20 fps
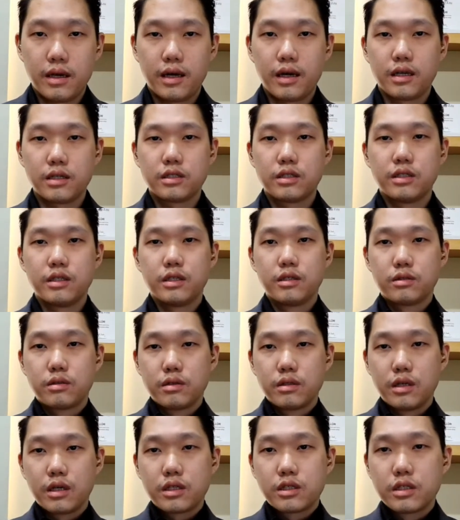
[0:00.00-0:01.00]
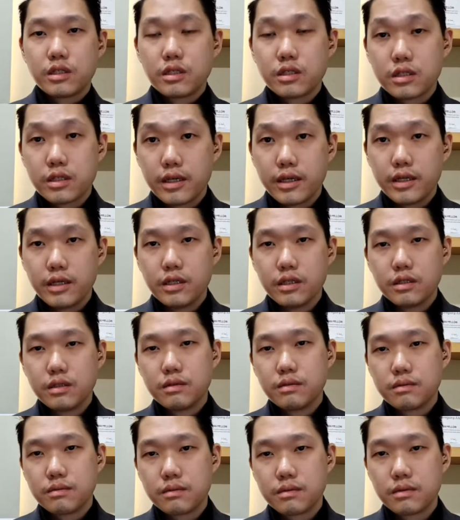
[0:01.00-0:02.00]
as the introduction
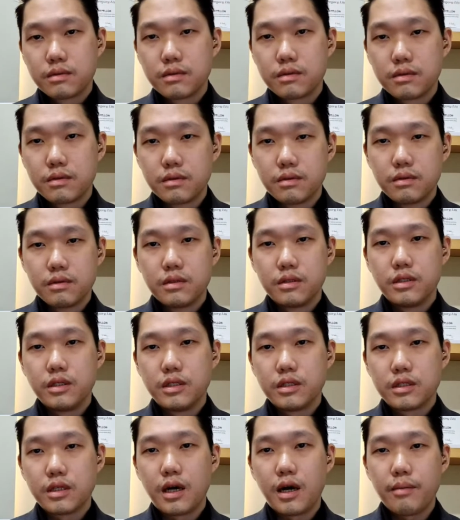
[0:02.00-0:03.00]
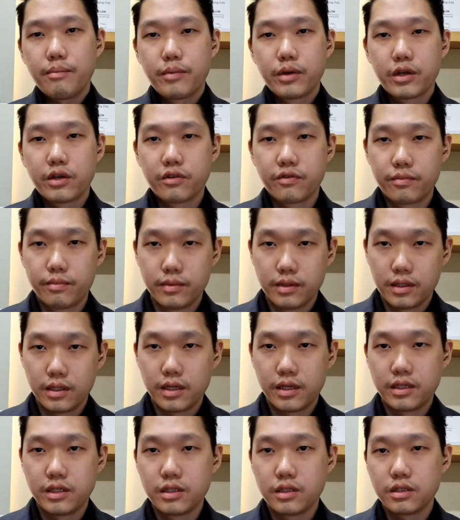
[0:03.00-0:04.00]
stated, the topic of
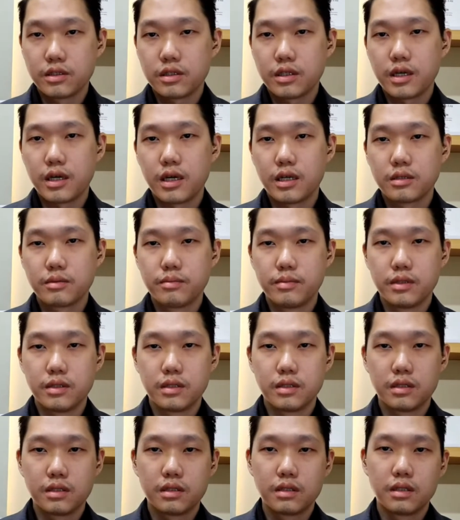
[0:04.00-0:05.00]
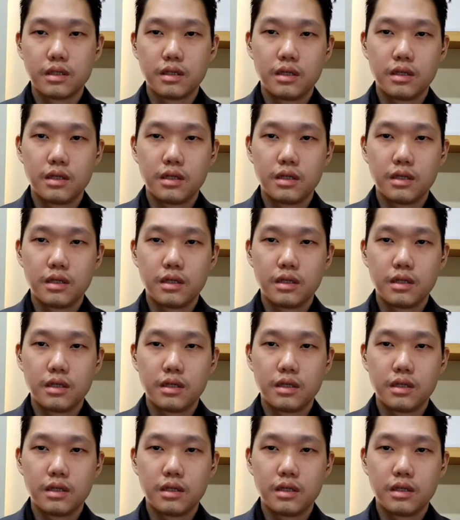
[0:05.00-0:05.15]
millennials has been